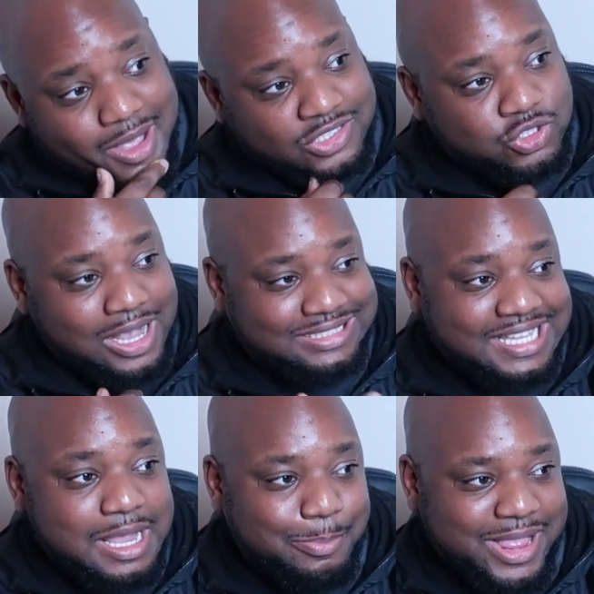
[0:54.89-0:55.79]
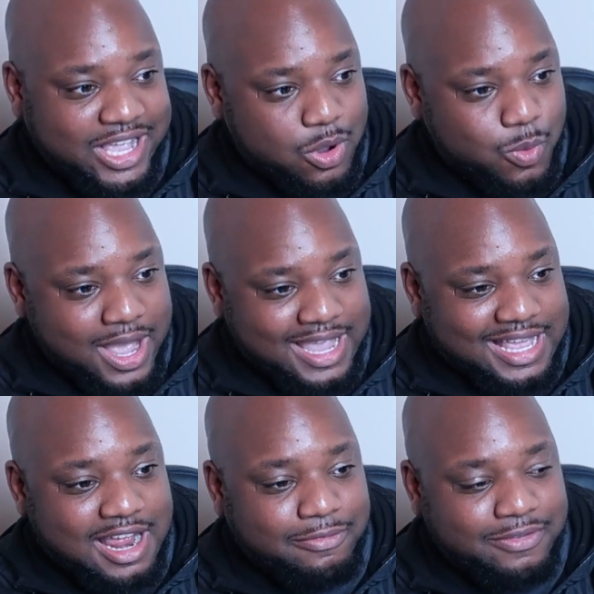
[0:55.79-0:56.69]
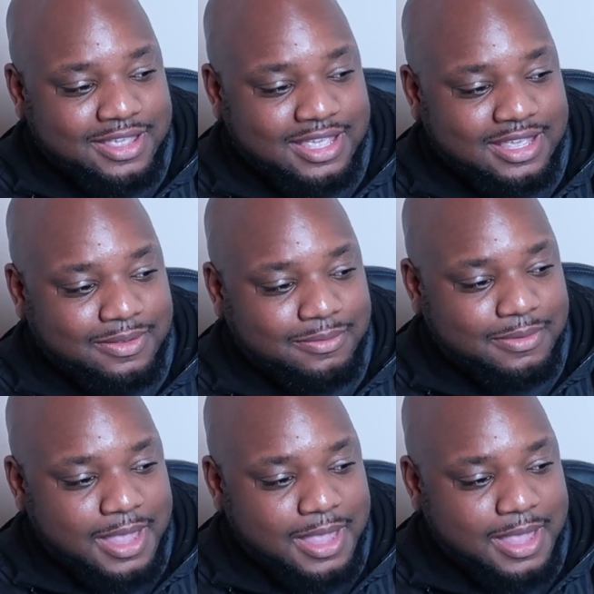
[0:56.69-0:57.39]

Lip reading: So I seen Black and White, and I figured